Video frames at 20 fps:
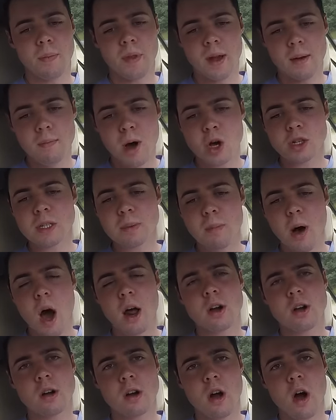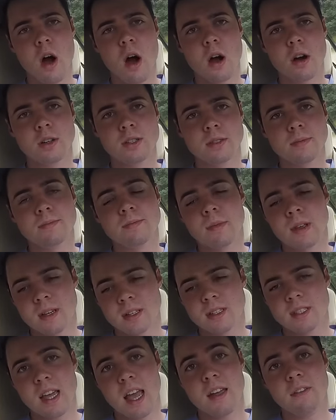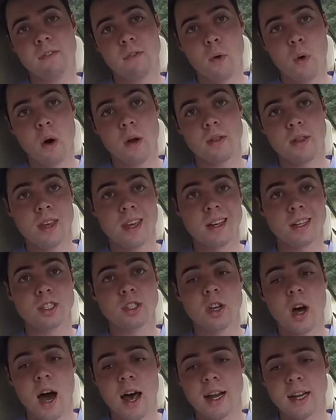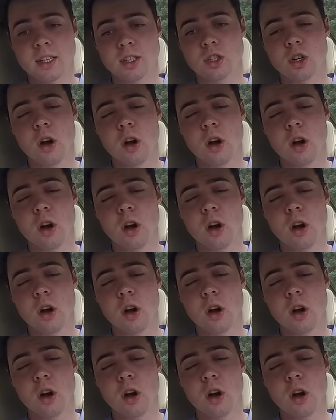In most modern cars, save for the exotics,